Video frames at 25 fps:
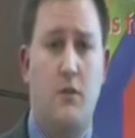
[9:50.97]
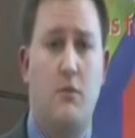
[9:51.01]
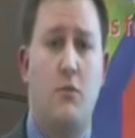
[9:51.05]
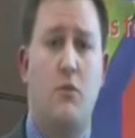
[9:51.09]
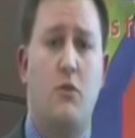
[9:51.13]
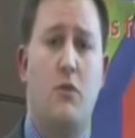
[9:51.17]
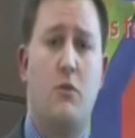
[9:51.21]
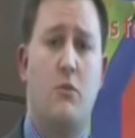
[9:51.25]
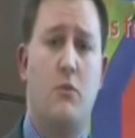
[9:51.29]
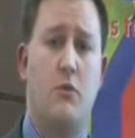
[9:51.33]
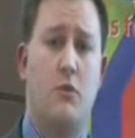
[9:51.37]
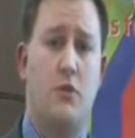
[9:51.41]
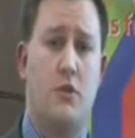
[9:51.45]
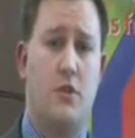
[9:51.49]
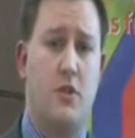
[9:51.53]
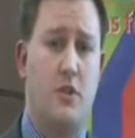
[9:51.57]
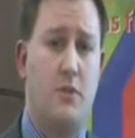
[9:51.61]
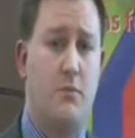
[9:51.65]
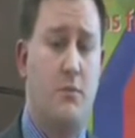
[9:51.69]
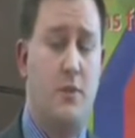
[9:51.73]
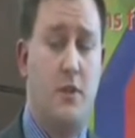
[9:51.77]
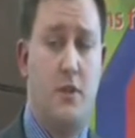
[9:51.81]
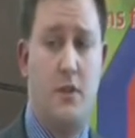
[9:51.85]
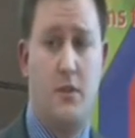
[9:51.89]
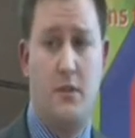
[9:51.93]
and more
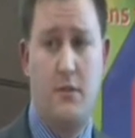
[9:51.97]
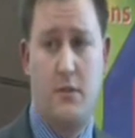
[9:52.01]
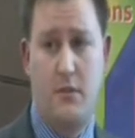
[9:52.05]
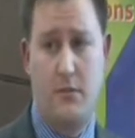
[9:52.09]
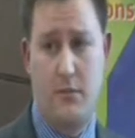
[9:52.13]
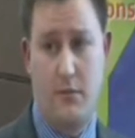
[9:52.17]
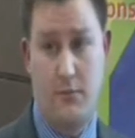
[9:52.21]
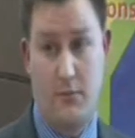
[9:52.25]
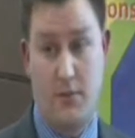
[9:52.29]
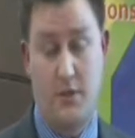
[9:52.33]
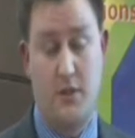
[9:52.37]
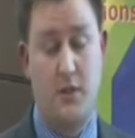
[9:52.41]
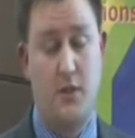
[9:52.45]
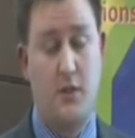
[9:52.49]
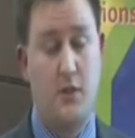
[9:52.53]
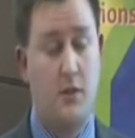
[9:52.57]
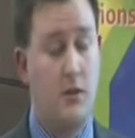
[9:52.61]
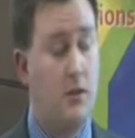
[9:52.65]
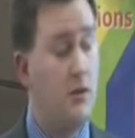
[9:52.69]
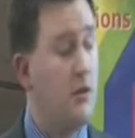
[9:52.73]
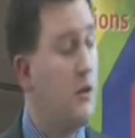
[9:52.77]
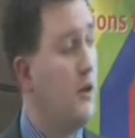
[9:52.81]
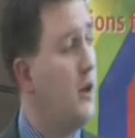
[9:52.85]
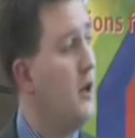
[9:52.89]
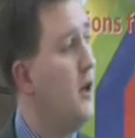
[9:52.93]
GPs in
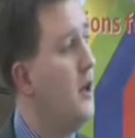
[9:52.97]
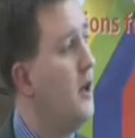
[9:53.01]
particular